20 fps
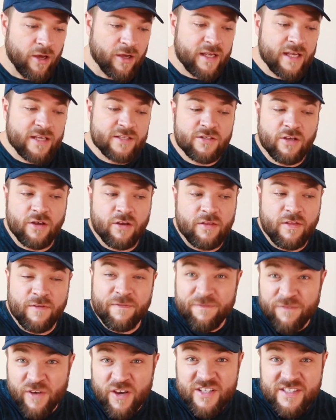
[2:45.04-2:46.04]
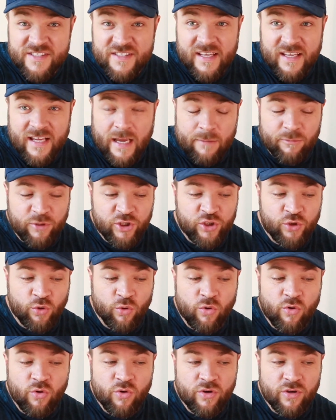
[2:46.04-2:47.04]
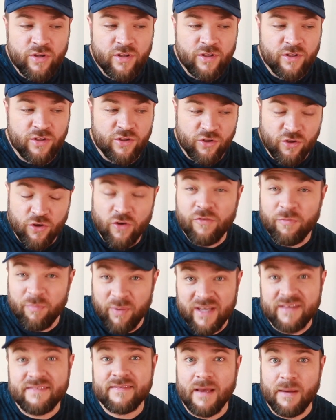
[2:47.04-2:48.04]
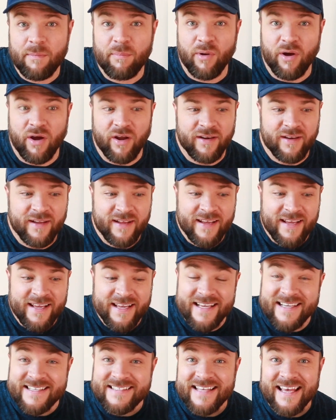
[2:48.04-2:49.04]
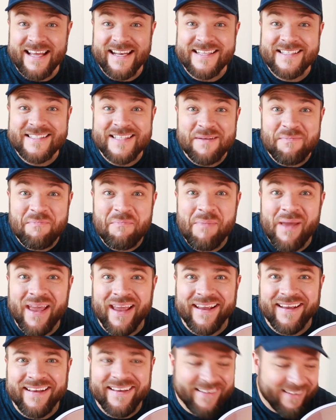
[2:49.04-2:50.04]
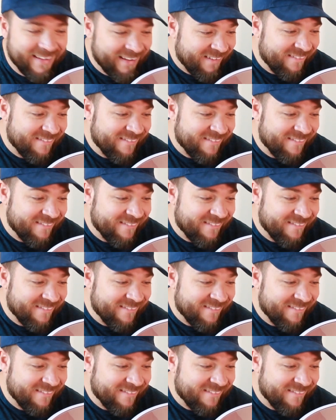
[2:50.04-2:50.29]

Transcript: Okay, so the first thing I'm sure you've picked up on is that it's in pink.